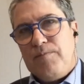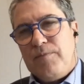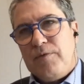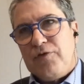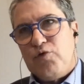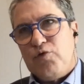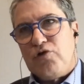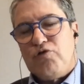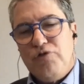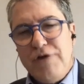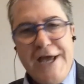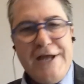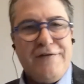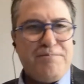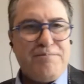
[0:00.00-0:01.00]
through
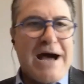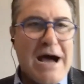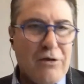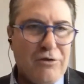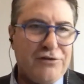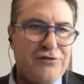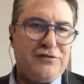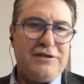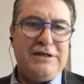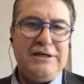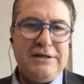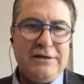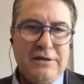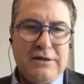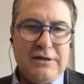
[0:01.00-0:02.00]
creative
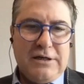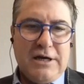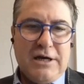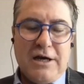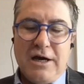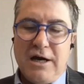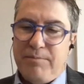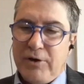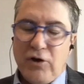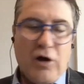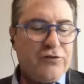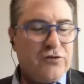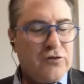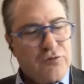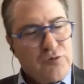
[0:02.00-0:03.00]
policy, but
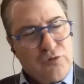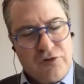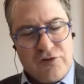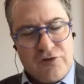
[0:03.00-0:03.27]
also through just a